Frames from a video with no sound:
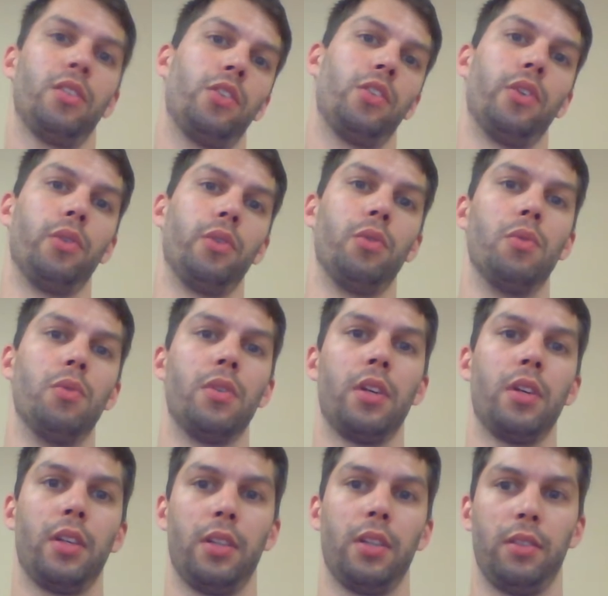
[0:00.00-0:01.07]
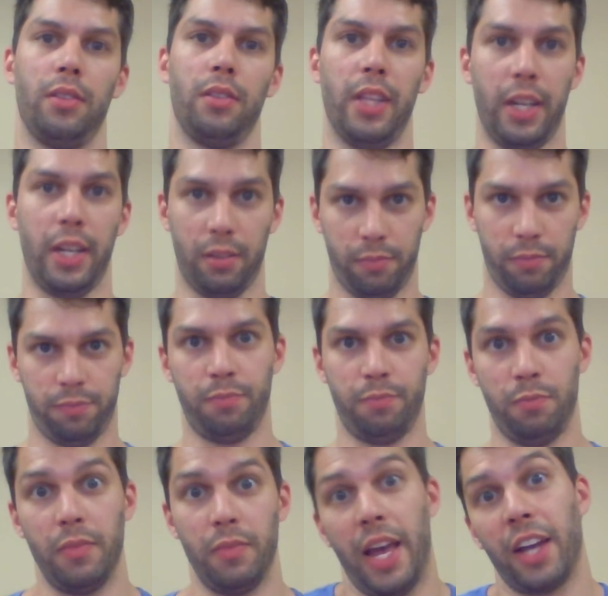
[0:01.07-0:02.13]
to then
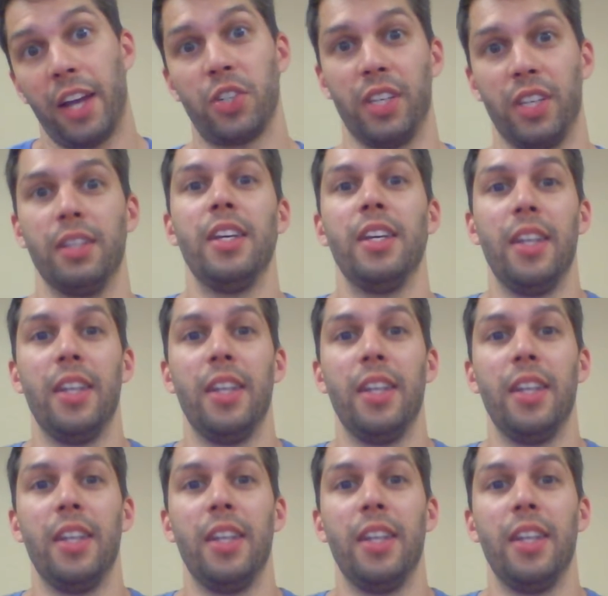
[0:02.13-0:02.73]
actually